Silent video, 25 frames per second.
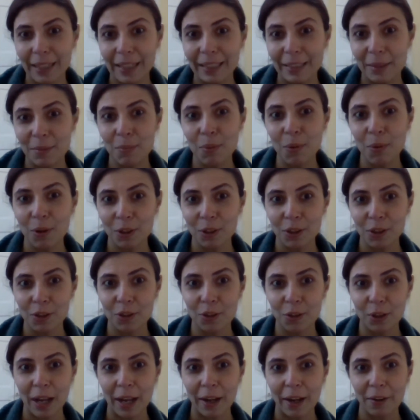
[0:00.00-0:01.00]
It's important
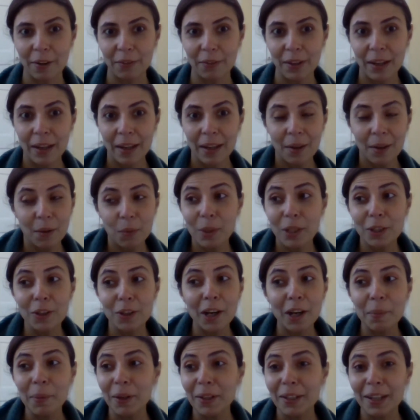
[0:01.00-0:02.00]
to kind of, we're
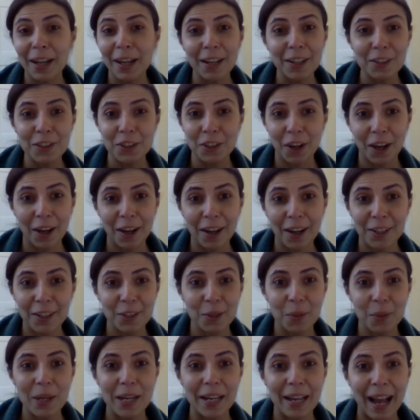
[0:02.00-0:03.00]
talking about culture,
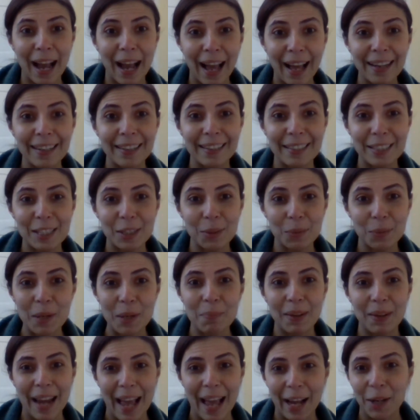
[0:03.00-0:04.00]
so we can't
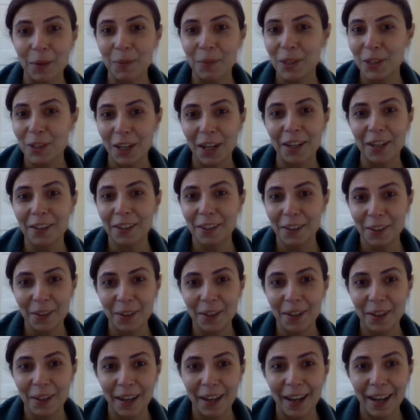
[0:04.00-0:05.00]
sweep language under
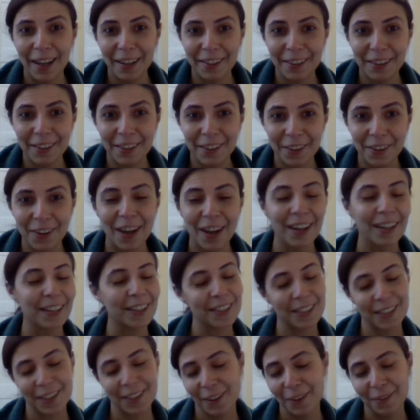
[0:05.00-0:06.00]
the rug.
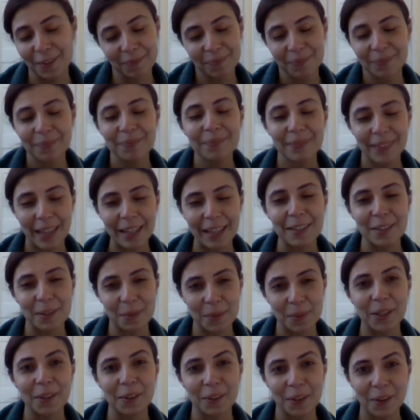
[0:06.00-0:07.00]
So that's the
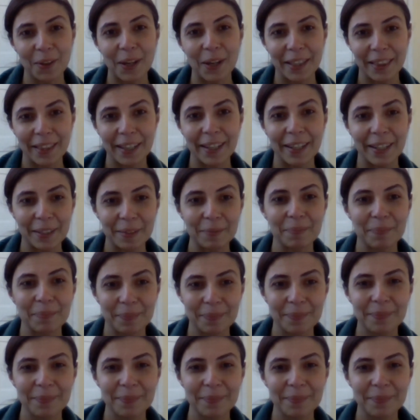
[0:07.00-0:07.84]
way to go, I think.